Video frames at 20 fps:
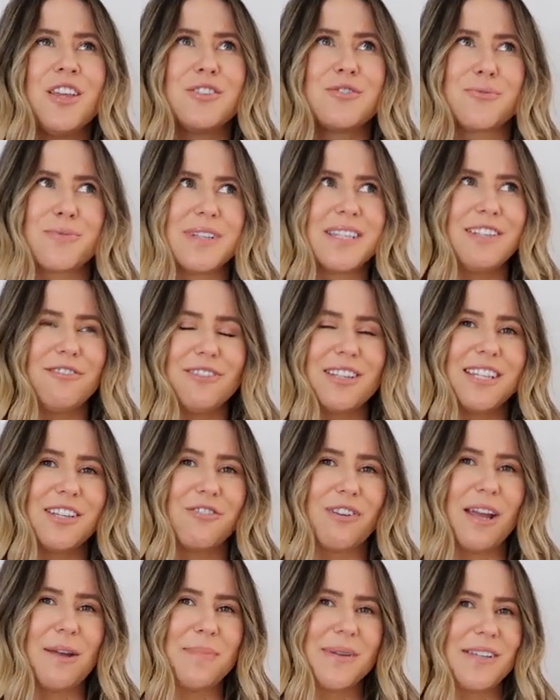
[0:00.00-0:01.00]
It's really,
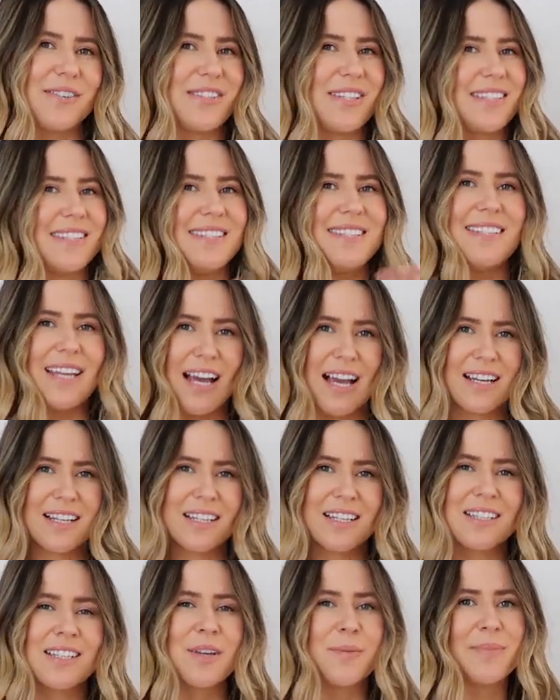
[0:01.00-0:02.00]
really great because it's
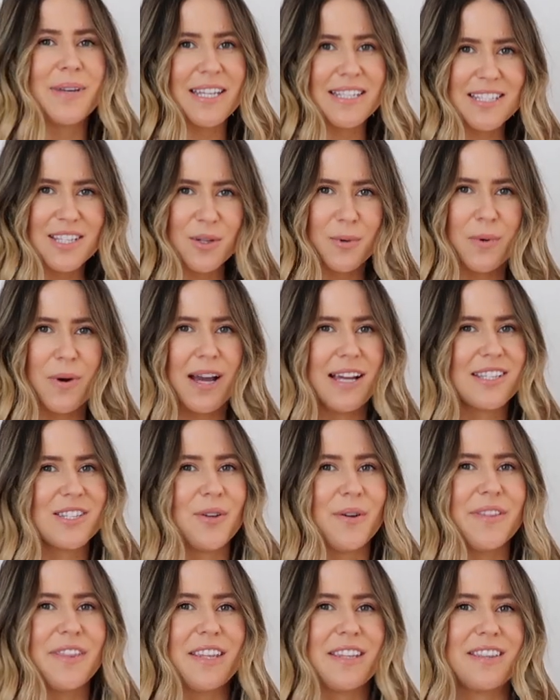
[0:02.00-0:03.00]
darker compared to the white.
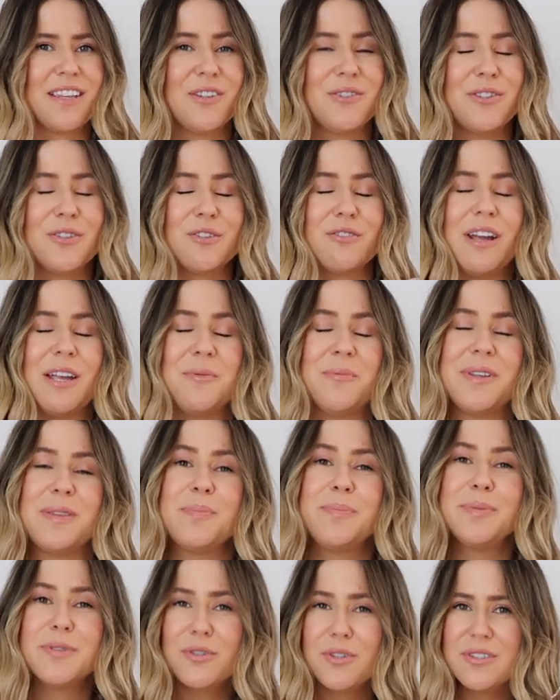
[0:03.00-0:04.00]
So I think they'll look great
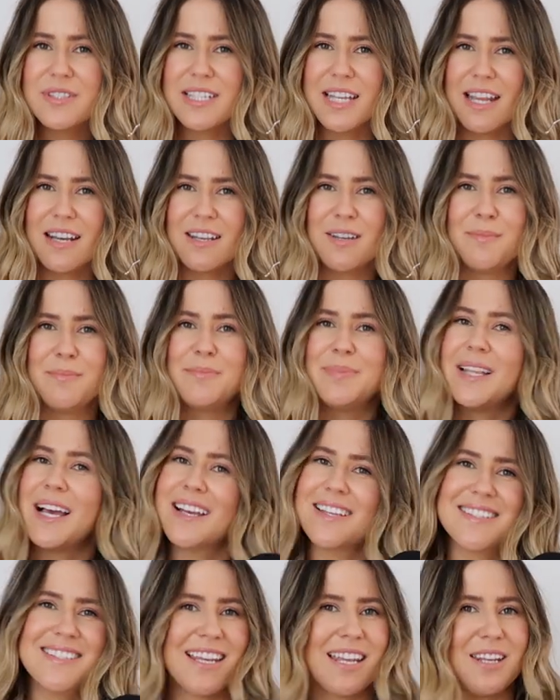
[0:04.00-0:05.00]
with blue denim,
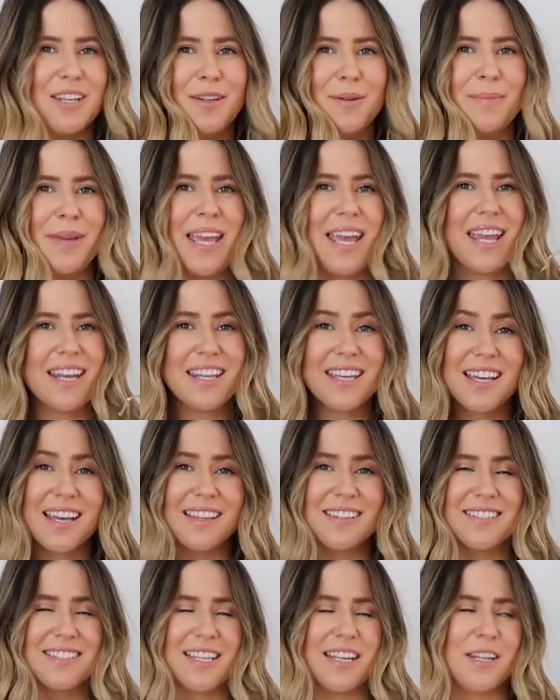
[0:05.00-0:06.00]
black denim, any
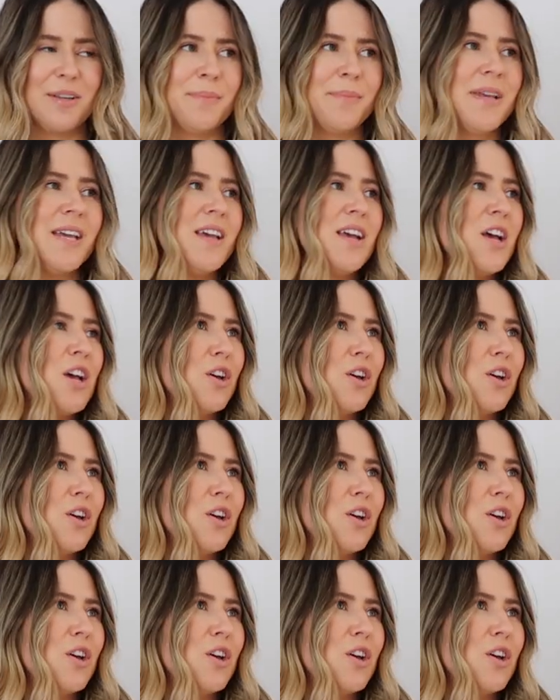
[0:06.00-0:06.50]
color denim.